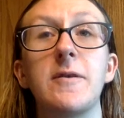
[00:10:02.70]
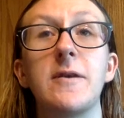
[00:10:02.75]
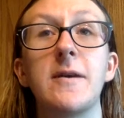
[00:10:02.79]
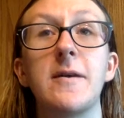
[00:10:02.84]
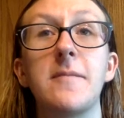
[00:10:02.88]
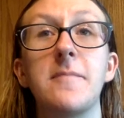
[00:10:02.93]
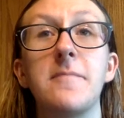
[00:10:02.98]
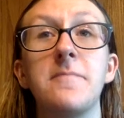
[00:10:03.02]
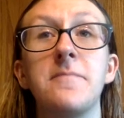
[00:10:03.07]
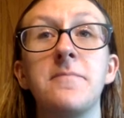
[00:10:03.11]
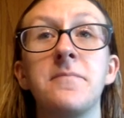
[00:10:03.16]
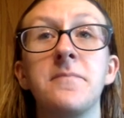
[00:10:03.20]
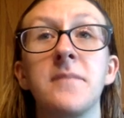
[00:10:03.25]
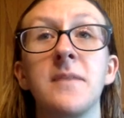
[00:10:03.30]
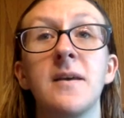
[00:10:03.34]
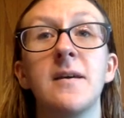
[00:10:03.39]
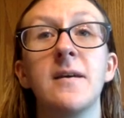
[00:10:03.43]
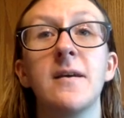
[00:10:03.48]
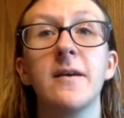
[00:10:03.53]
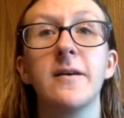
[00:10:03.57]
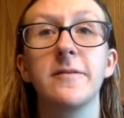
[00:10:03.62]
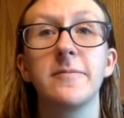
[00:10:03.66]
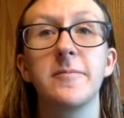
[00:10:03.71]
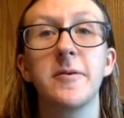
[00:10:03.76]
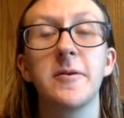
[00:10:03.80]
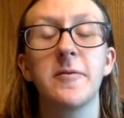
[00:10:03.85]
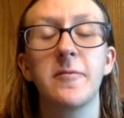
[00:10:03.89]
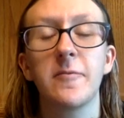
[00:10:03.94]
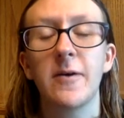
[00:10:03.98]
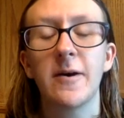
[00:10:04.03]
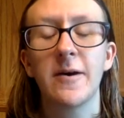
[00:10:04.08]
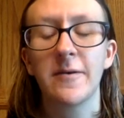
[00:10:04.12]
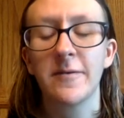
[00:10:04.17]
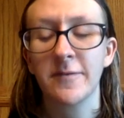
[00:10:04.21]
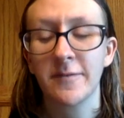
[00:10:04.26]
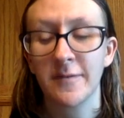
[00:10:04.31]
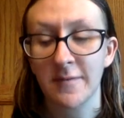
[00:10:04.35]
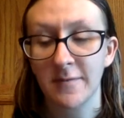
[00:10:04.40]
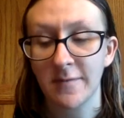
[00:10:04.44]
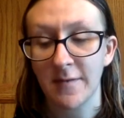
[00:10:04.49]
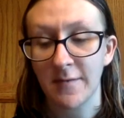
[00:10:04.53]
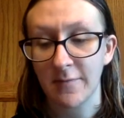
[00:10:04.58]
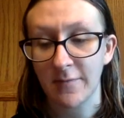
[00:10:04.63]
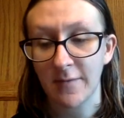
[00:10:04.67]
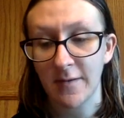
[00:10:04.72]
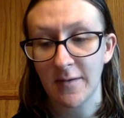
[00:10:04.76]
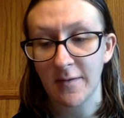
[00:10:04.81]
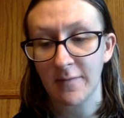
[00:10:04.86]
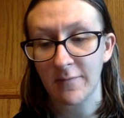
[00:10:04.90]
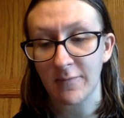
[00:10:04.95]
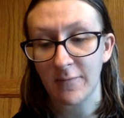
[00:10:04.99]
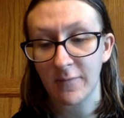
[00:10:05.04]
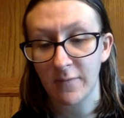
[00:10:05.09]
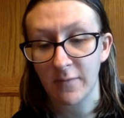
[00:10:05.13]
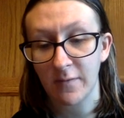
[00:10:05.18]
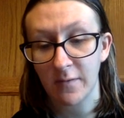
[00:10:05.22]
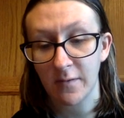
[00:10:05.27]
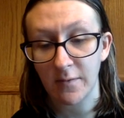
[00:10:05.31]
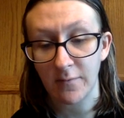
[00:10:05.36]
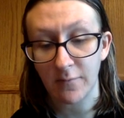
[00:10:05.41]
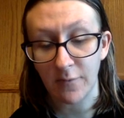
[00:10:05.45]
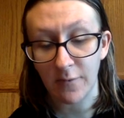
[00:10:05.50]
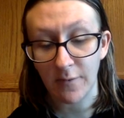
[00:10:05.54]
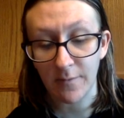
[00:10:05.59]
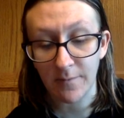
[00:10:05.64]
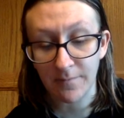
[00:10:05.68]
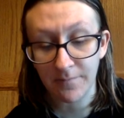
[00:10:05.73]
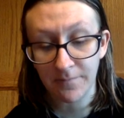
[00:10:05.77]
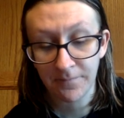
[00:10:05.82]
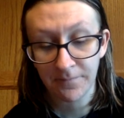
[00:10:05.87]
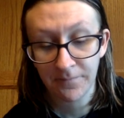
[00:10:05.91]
that. It's been a while since I've seen Infinity War.